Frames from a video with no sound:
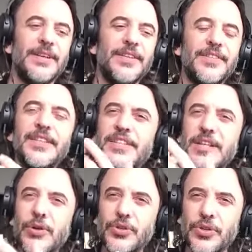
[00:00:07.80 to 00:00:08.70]
his
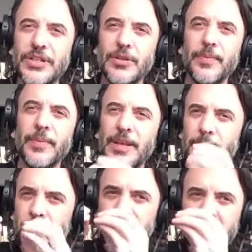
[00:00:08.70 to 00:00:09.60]
disillusionism, and in
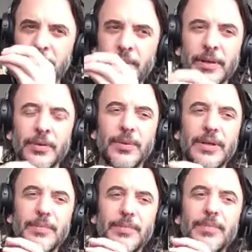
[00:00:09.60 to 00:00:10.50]
particular to
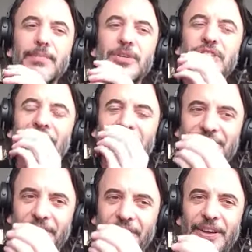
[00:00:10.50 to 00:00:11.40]
the
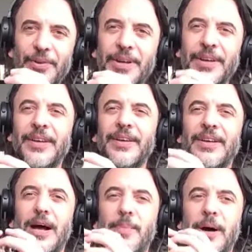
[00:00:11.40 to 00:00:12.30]
nostalgic theory
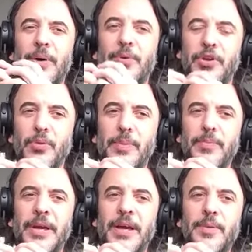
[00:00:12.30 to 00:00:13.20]
about human
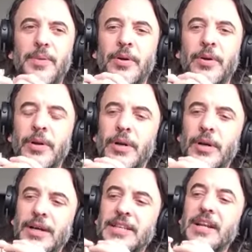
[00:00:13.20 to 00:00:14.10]
behavior
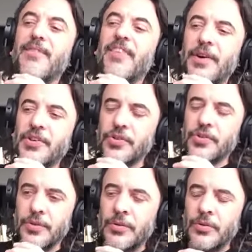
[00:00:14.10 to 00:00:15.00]
as an
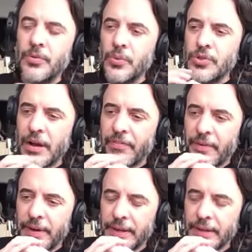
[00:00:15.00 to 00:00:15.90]
aversion to
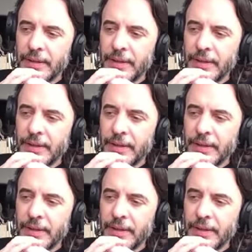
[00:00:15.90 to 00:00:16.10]
suffering.